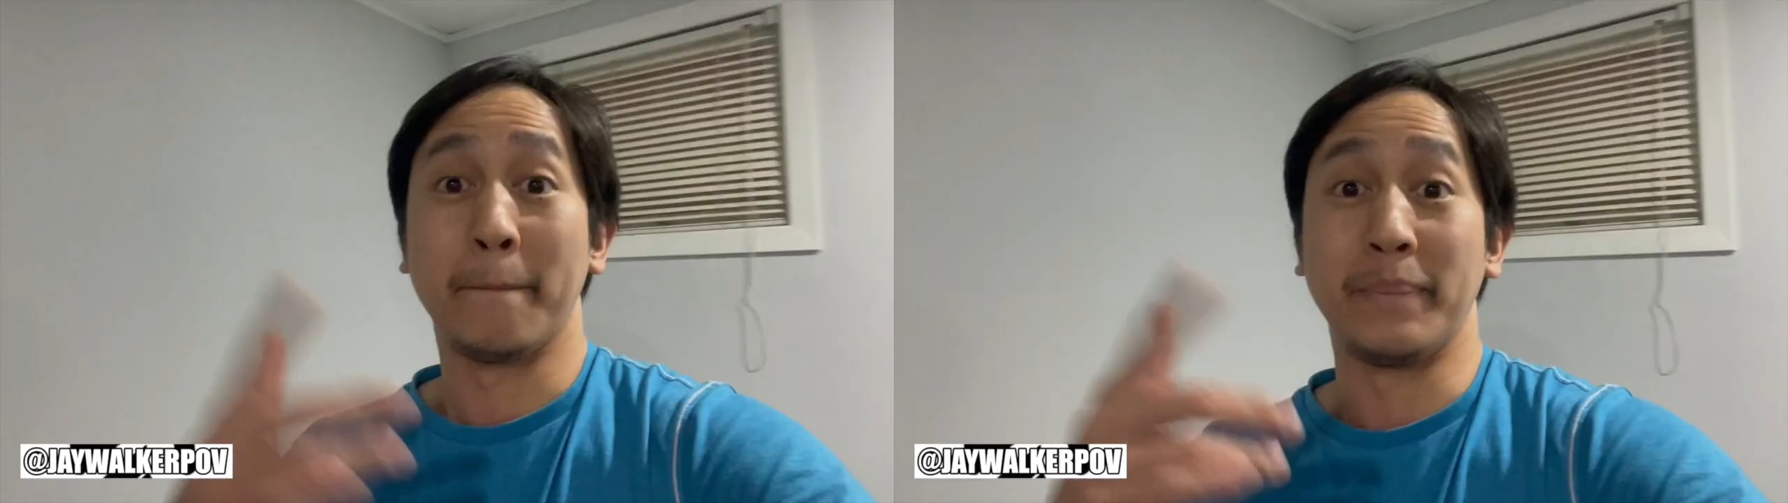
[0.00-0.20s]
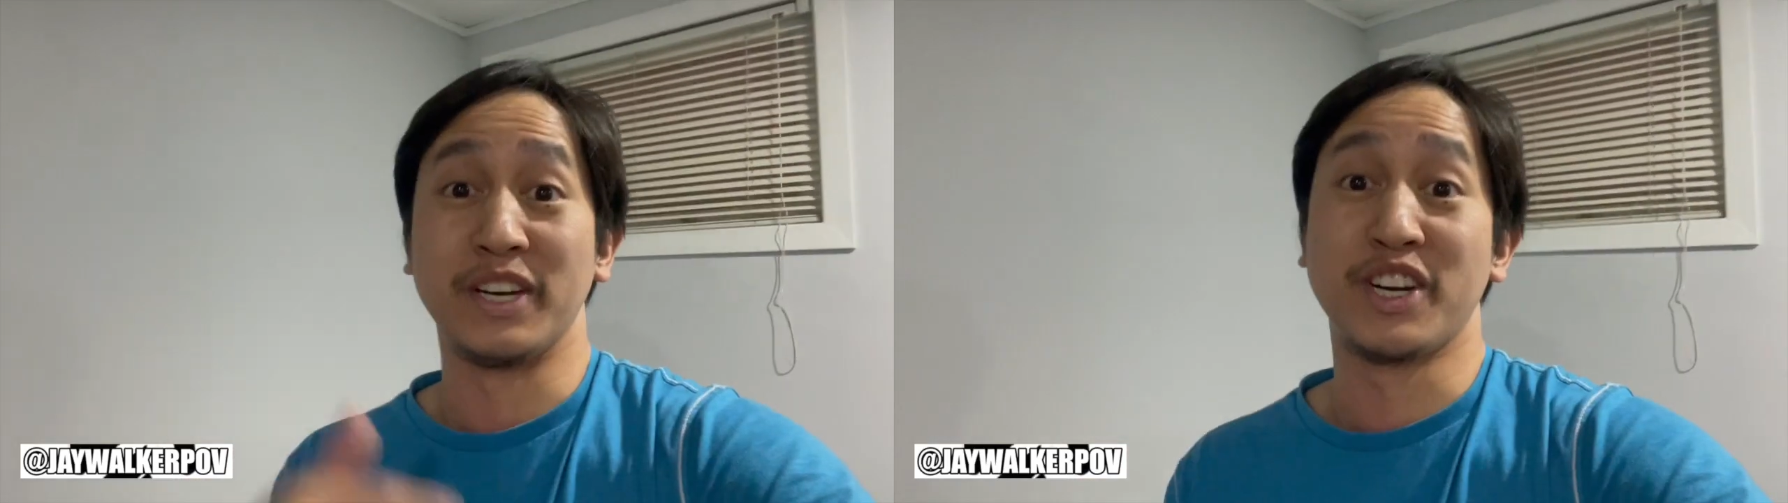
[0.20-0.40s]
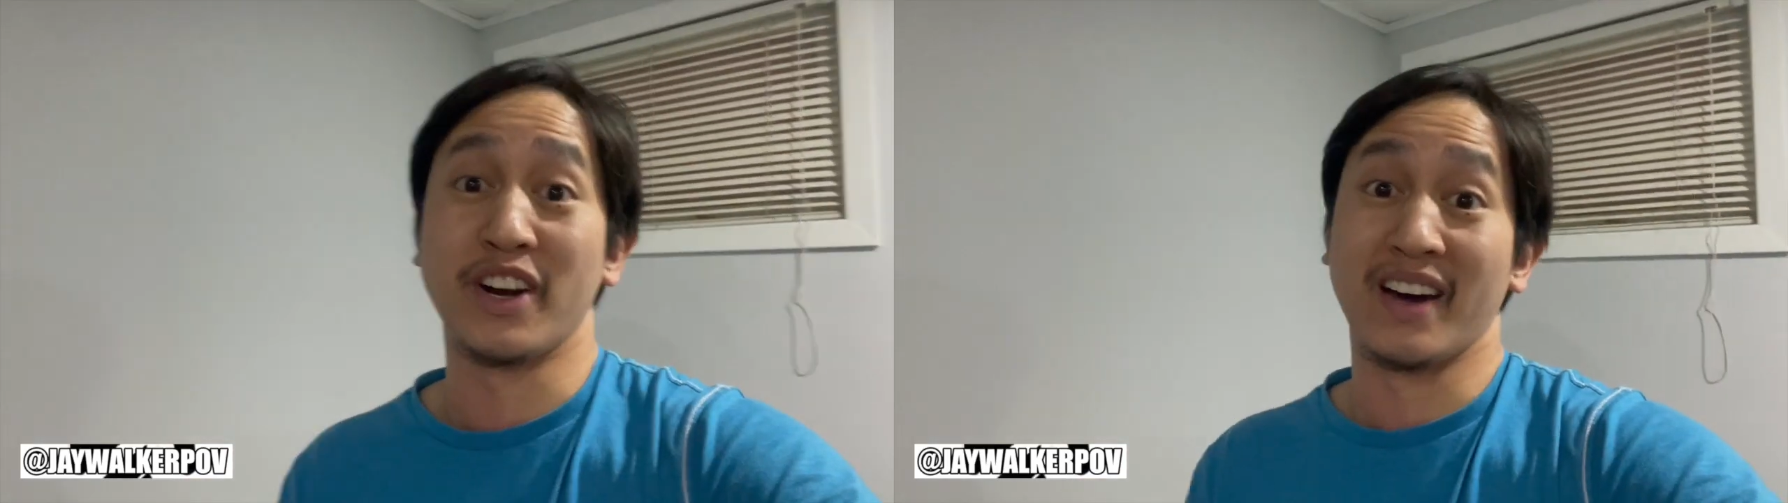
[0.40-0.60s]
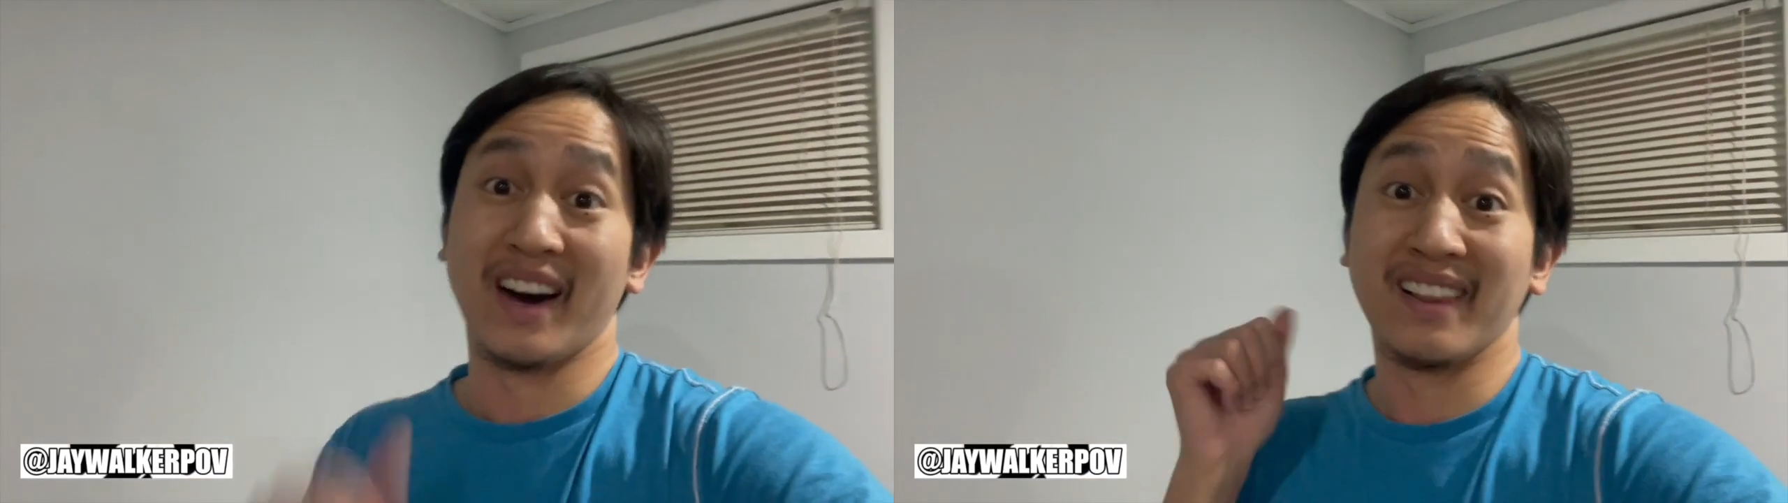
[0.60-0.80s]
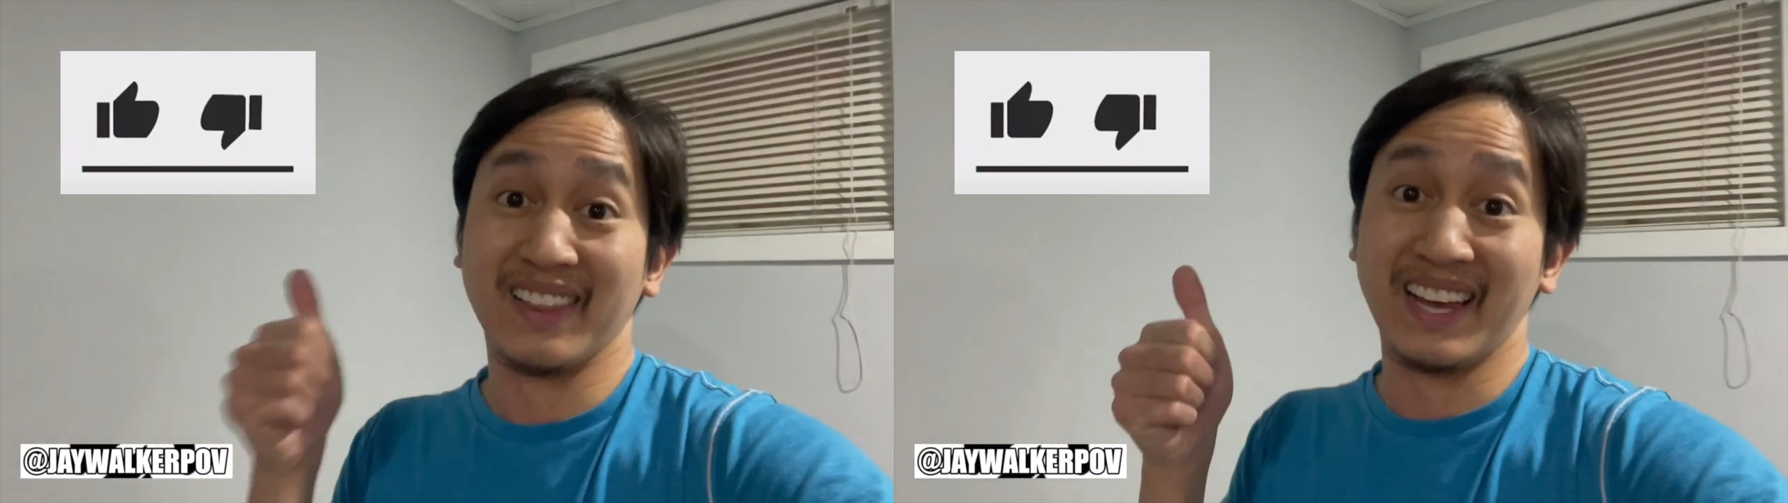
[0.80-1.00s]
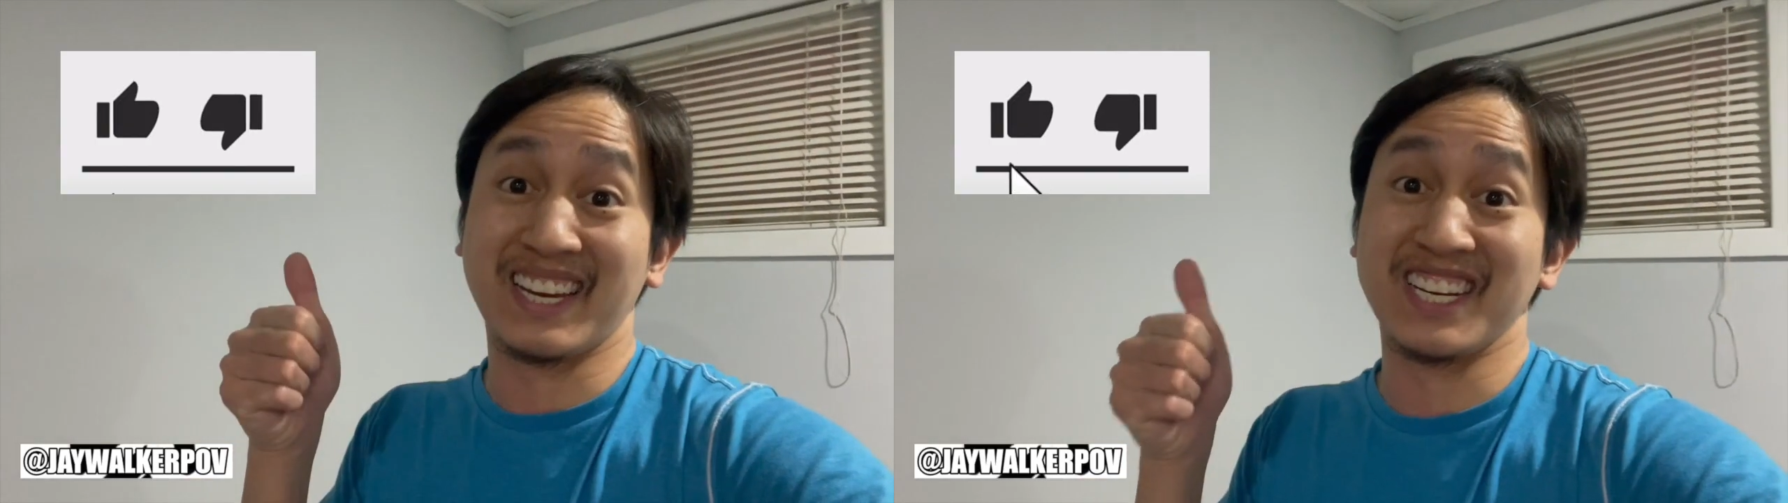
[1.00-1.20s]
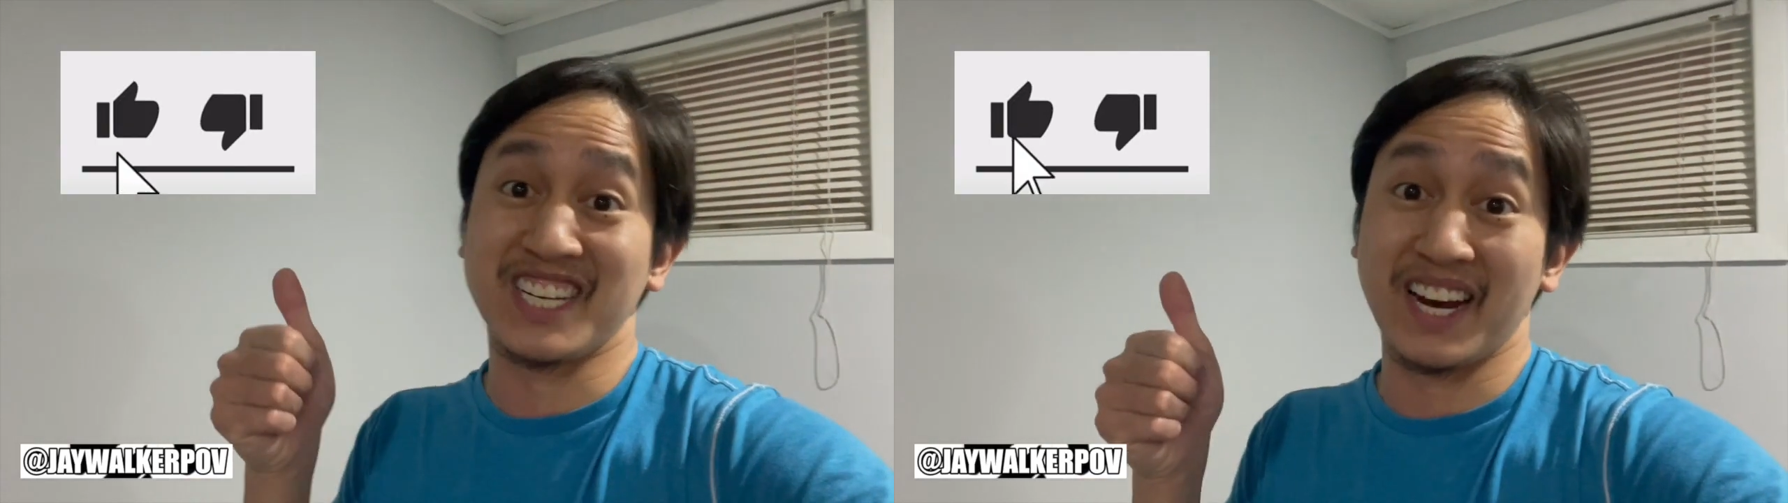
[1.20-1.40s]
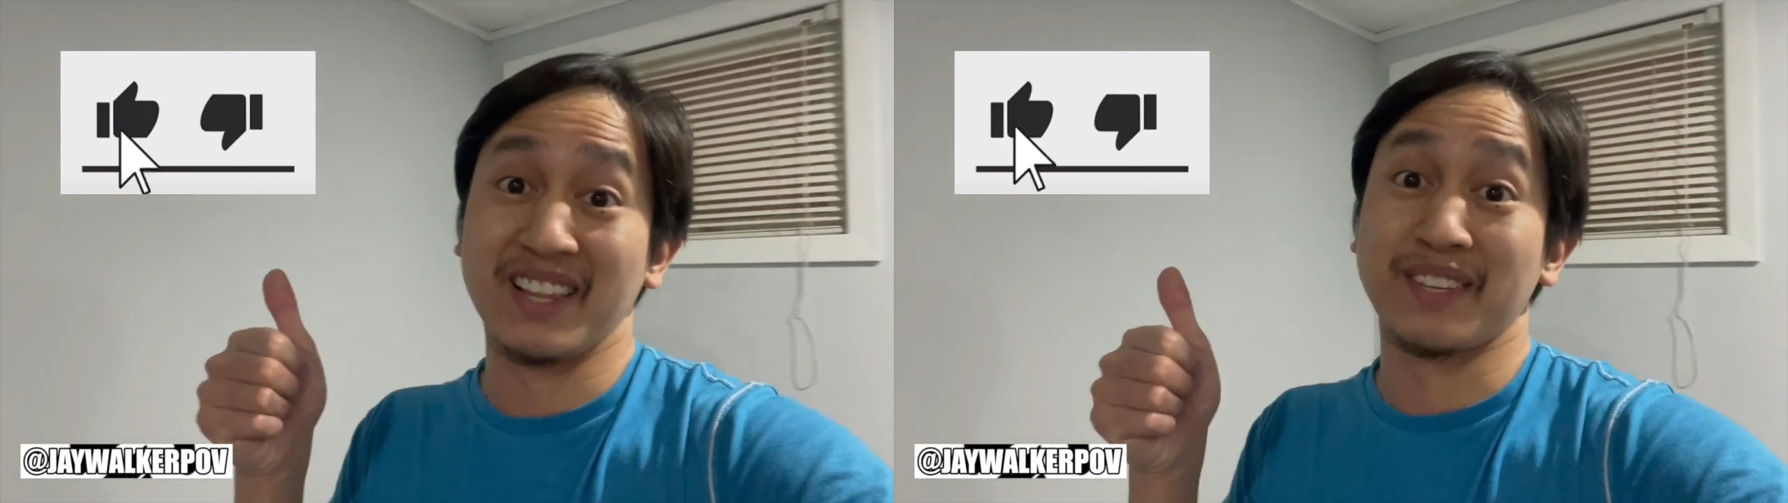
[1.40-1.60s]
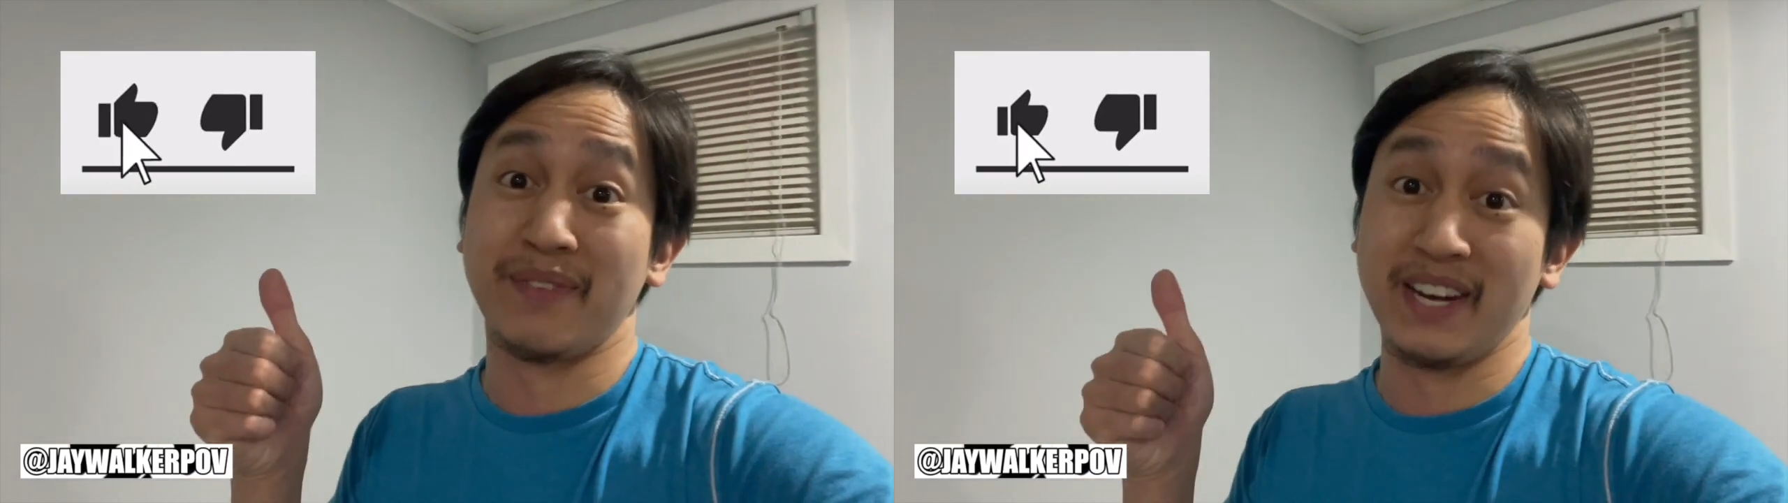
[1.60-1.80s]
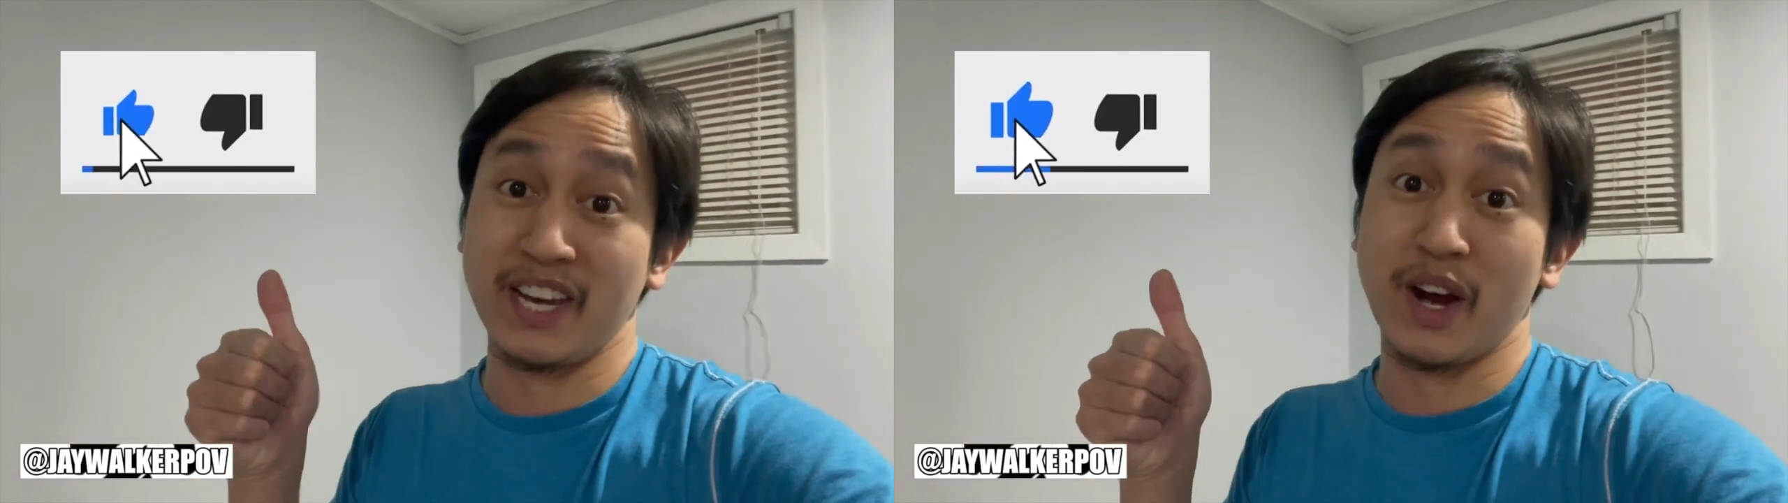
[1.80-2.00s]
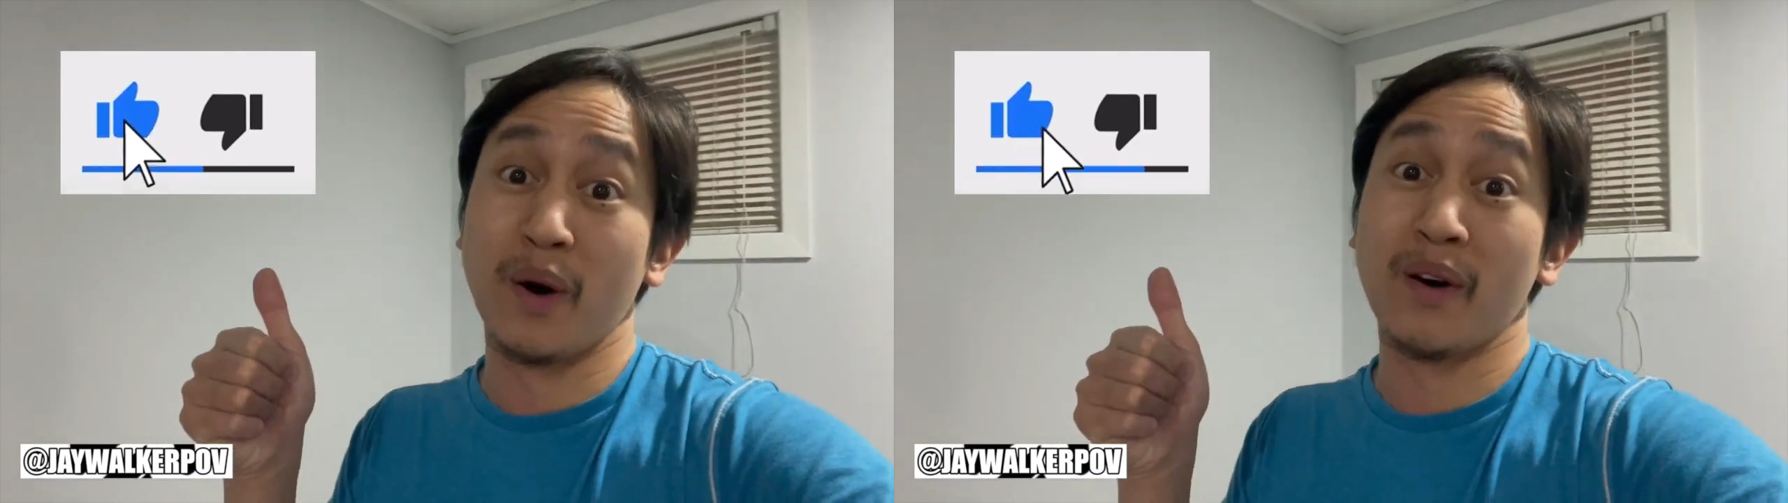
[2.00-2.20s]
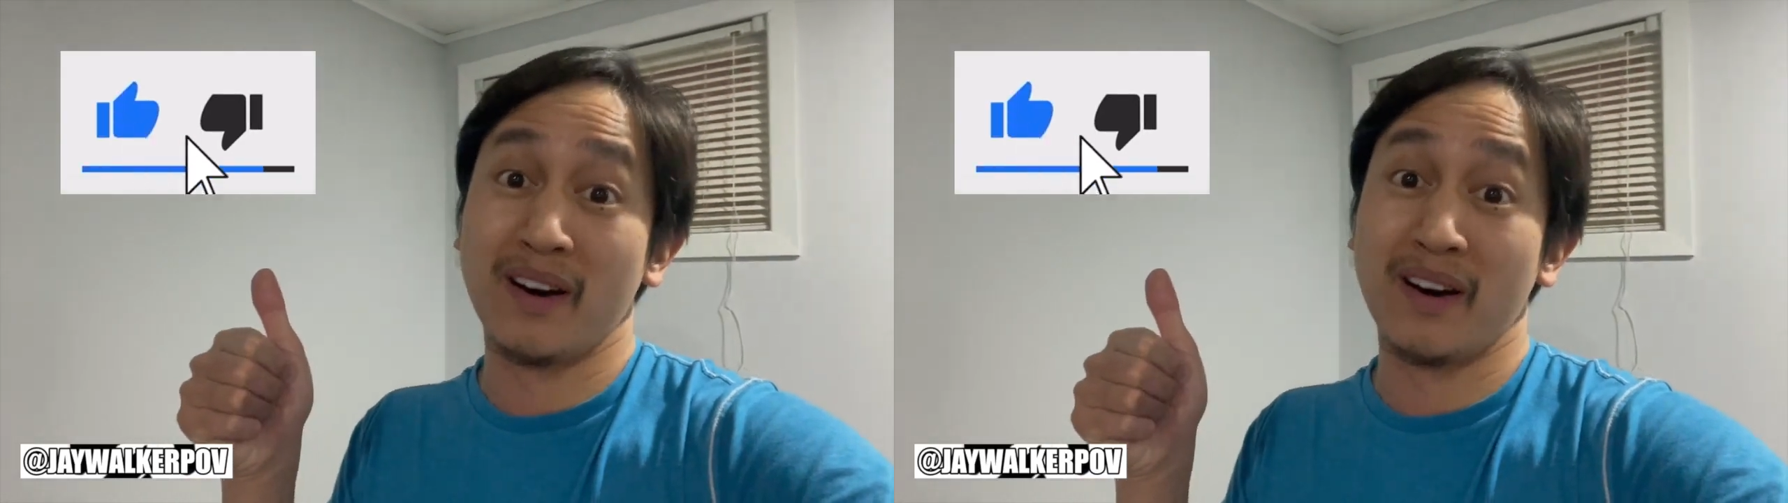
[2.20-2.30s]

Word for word: Be sure to like and share this video,